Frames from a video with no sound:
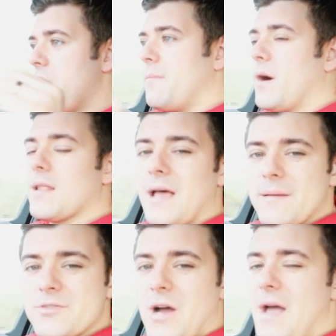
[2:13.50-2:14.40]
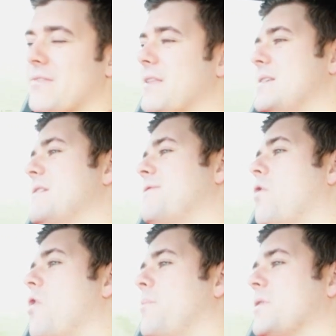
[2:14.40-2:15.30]
The model I'm driving, the
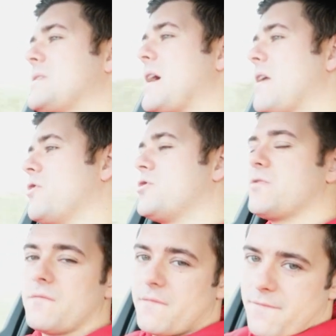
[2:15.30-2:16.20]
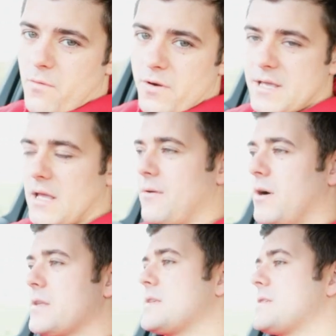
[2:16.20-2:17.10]
D4, puts out 140
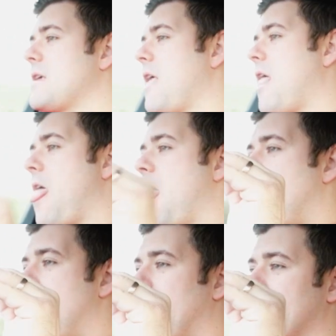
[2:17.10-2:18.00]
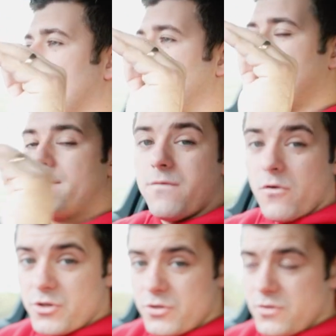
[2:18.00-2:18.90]
kilowatts and
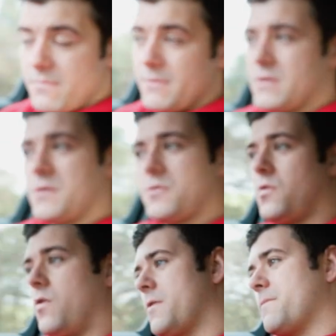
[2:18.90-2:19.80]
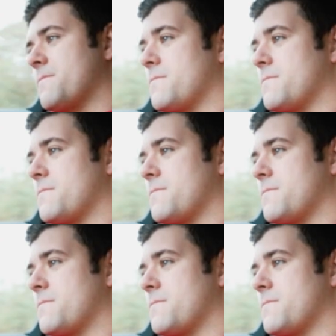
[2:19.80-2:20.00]
400 newton meters of torque.